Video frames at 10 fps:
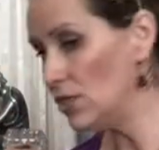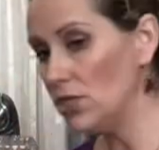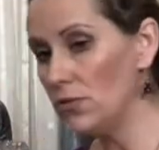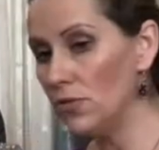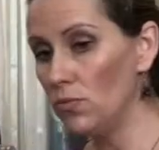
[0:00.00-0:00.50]
to
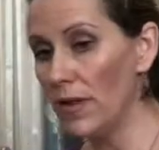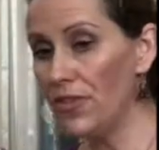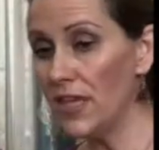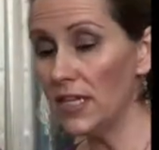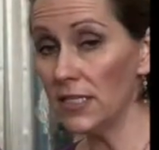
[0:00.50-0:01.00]
do is with
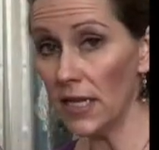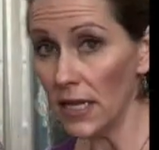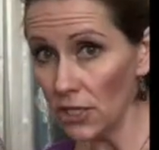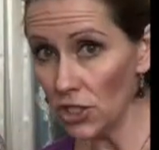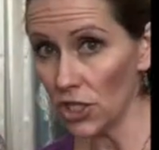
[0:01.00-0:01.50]
the
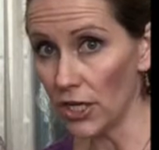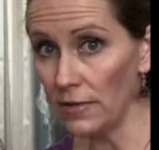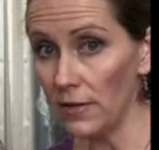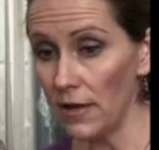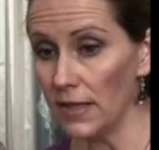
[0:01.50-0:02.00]

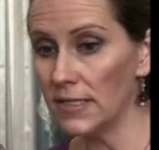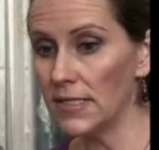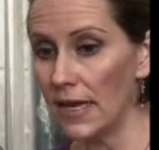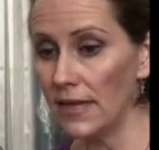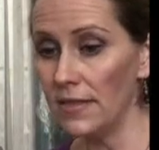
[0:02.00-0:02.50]
intention and
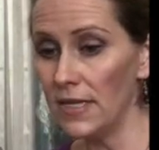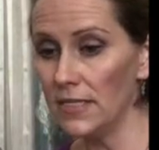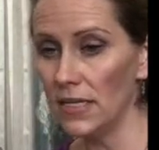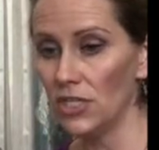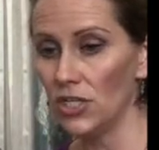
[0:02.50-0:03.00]
setting the
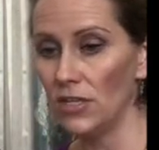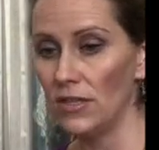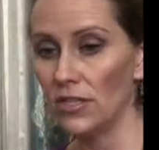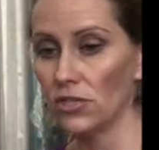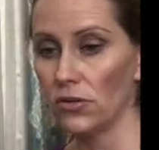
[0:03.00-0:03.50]
intention that
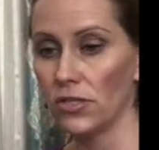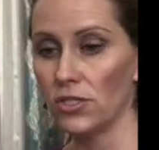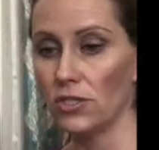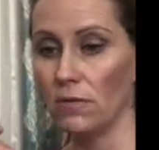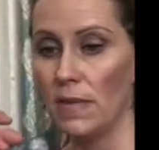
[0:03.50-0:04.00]
this
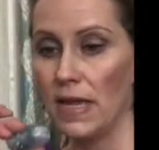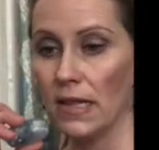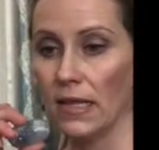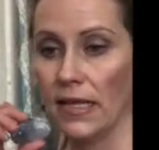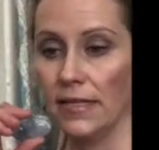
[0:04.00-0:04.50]
crystal be
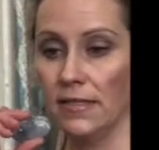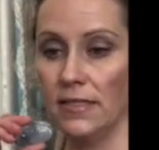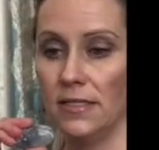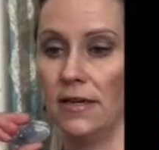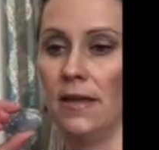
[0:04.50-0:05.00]

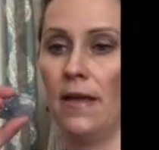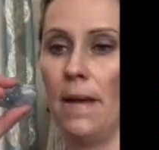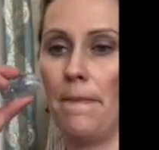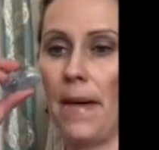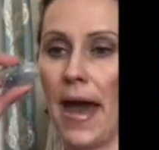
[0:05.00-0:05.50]
cleansed
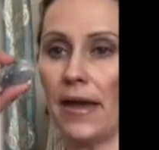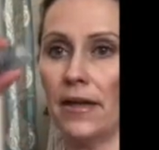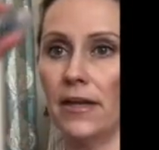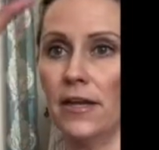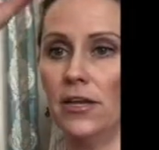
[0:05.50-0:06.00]

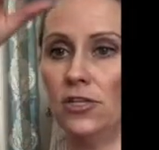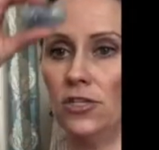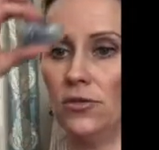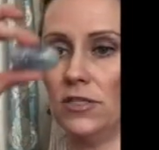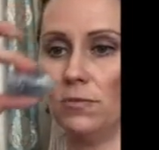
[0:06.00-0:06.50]
back
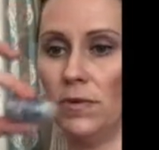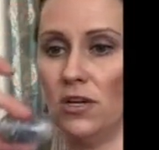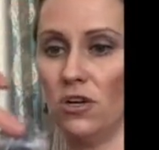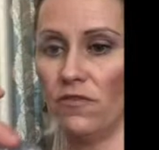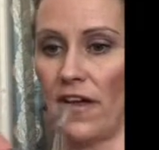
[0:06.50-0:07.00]
to its
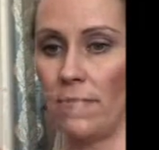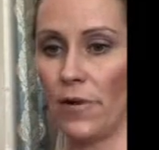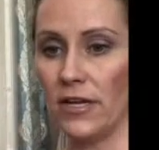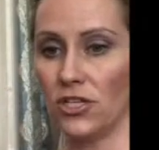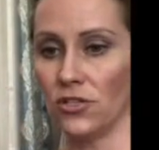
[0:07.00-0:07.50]
pure
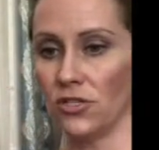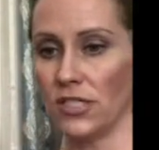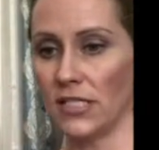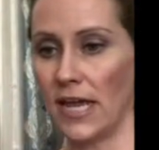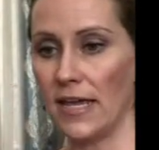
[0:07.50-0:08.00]
vibrational
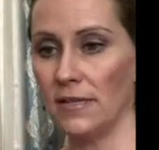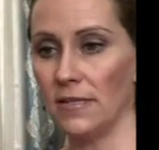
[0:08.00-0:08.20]
state,